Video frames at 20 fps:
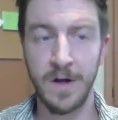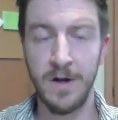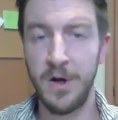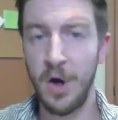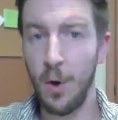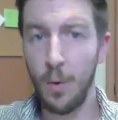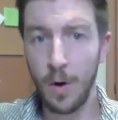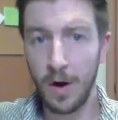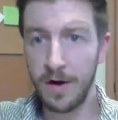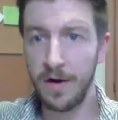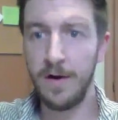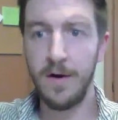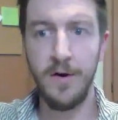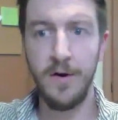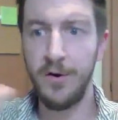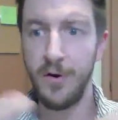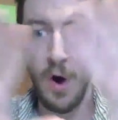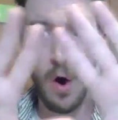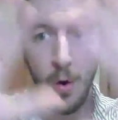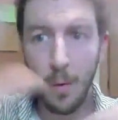no one
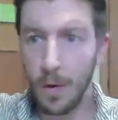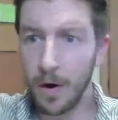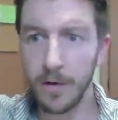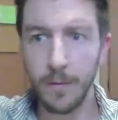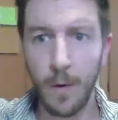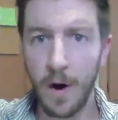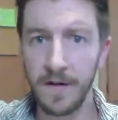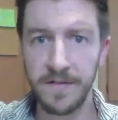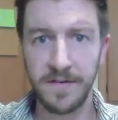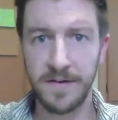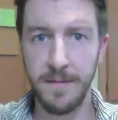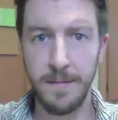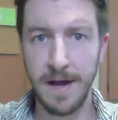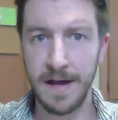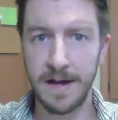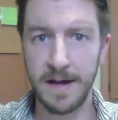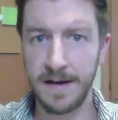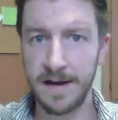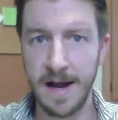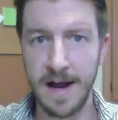wants to
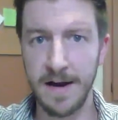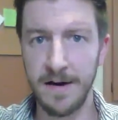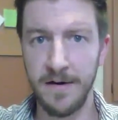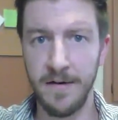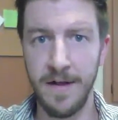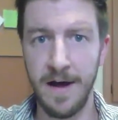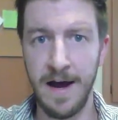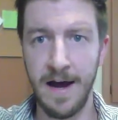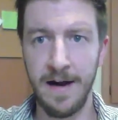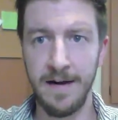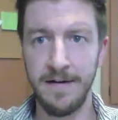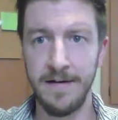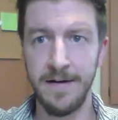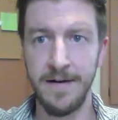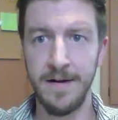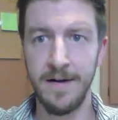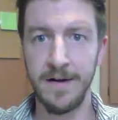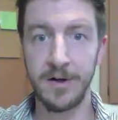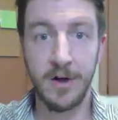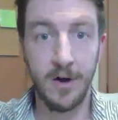make a candle that
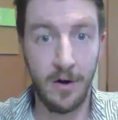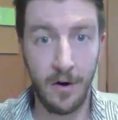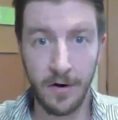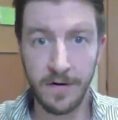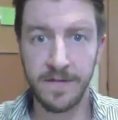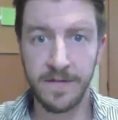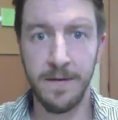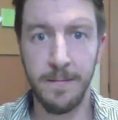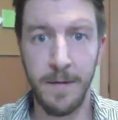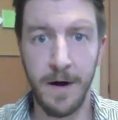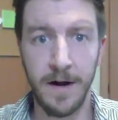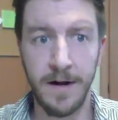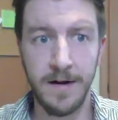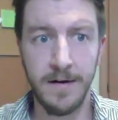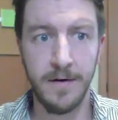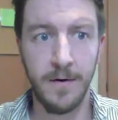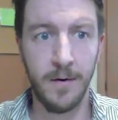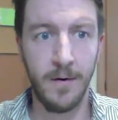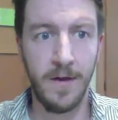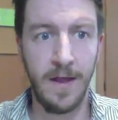could hurt
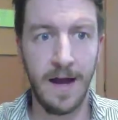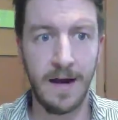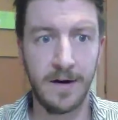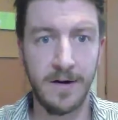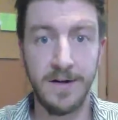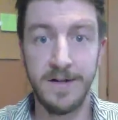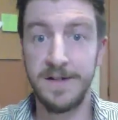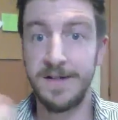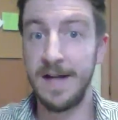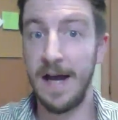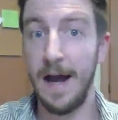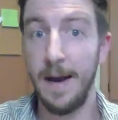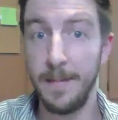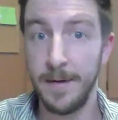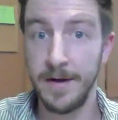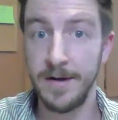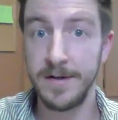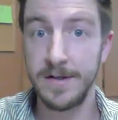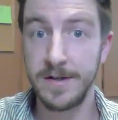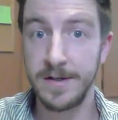somebody or that could
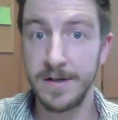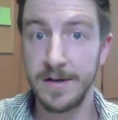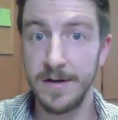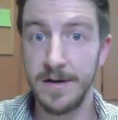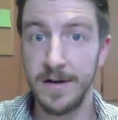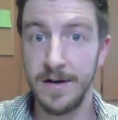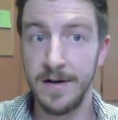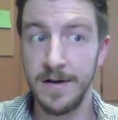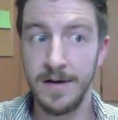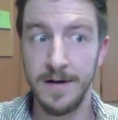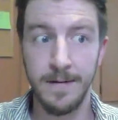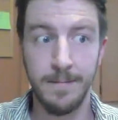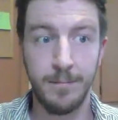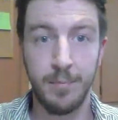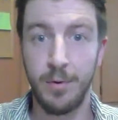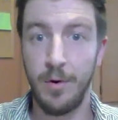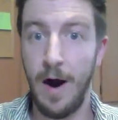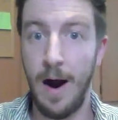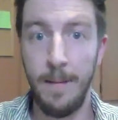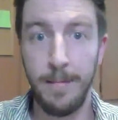damage
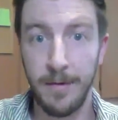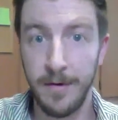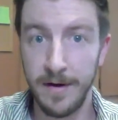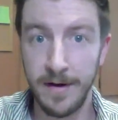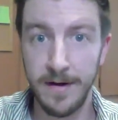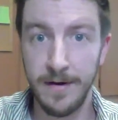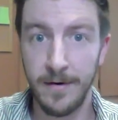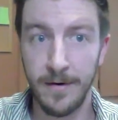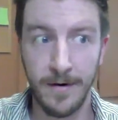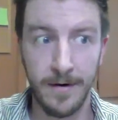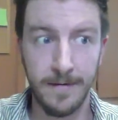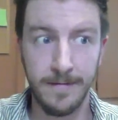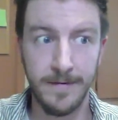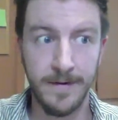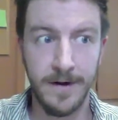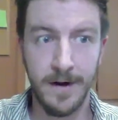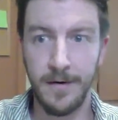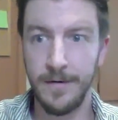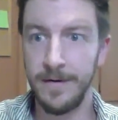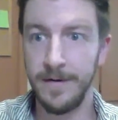property, or,
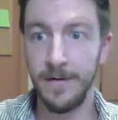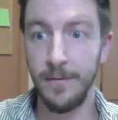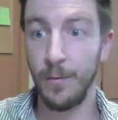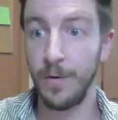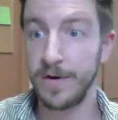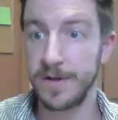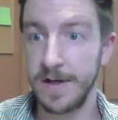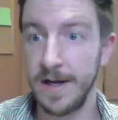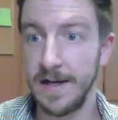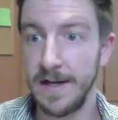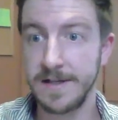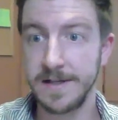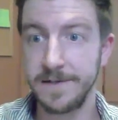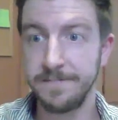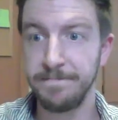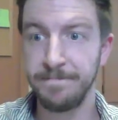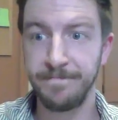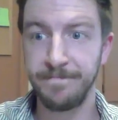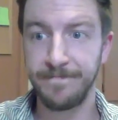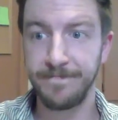you know, in the worst case,
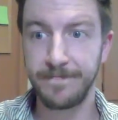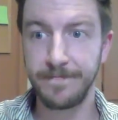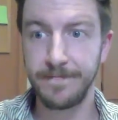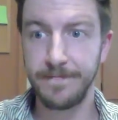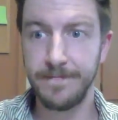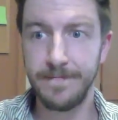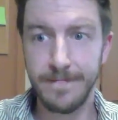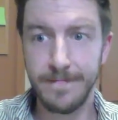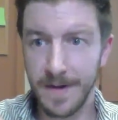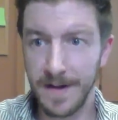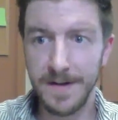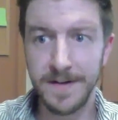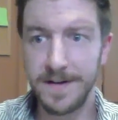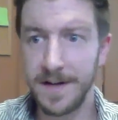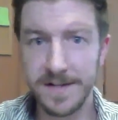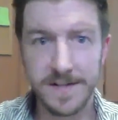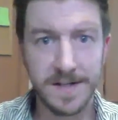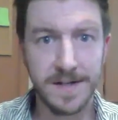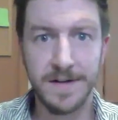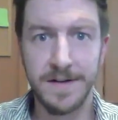
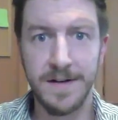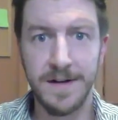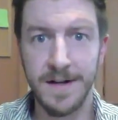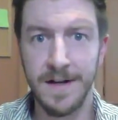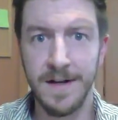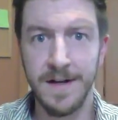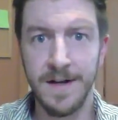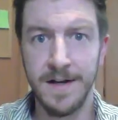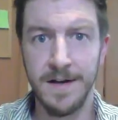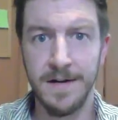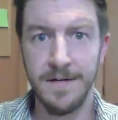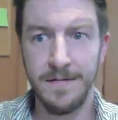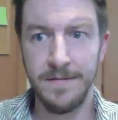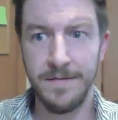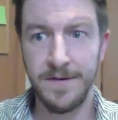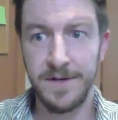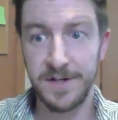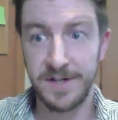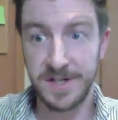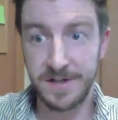doesn't
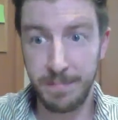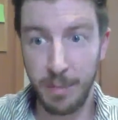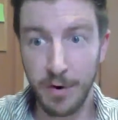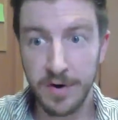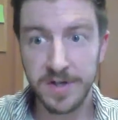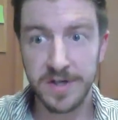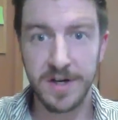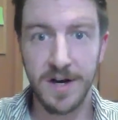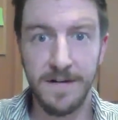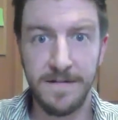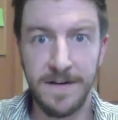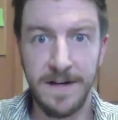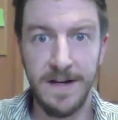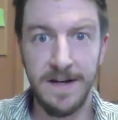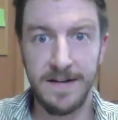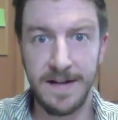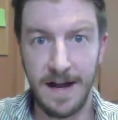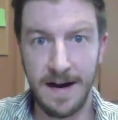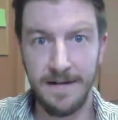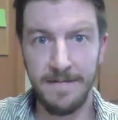disperse enough
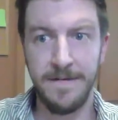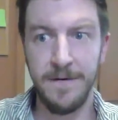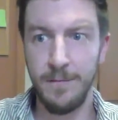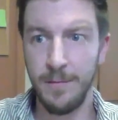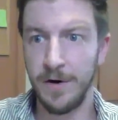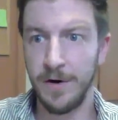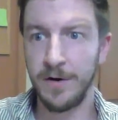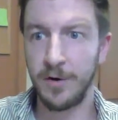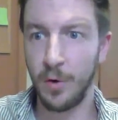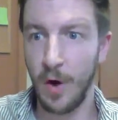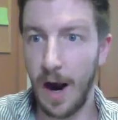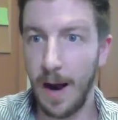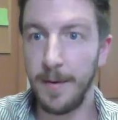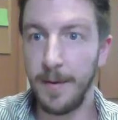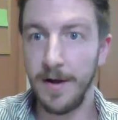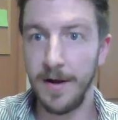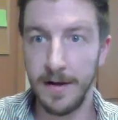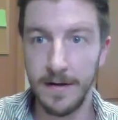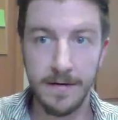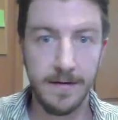heat that if you were to grab
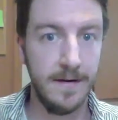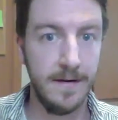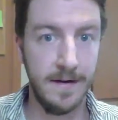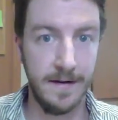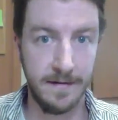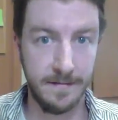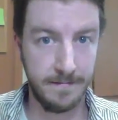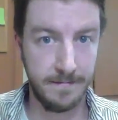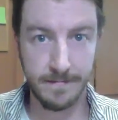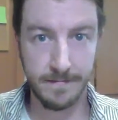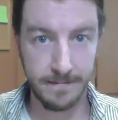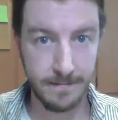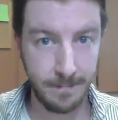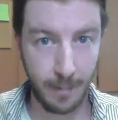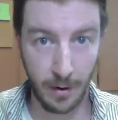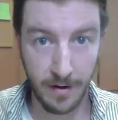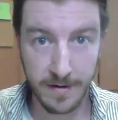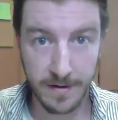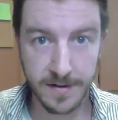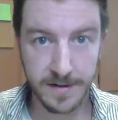it, it
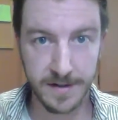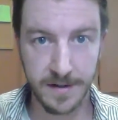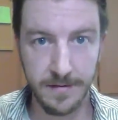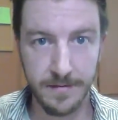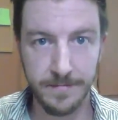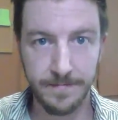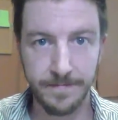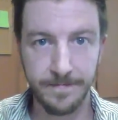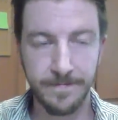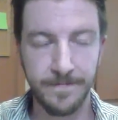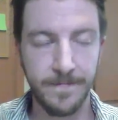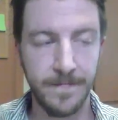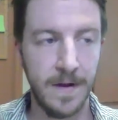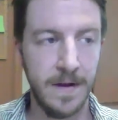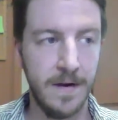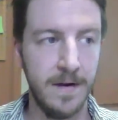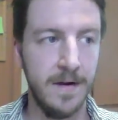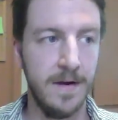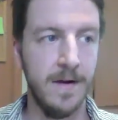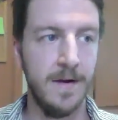burns you,
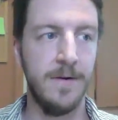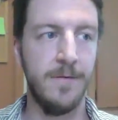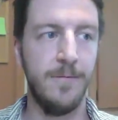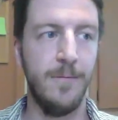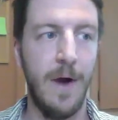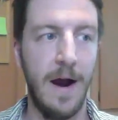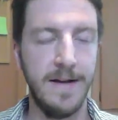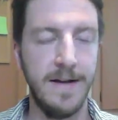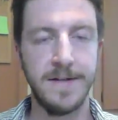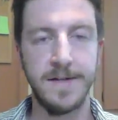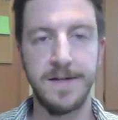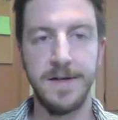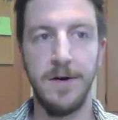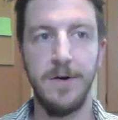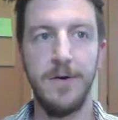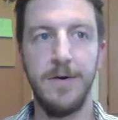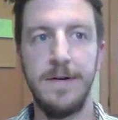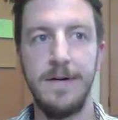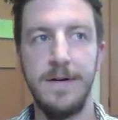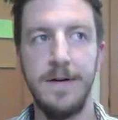right?
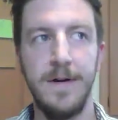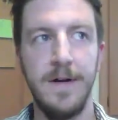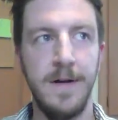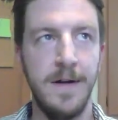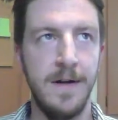So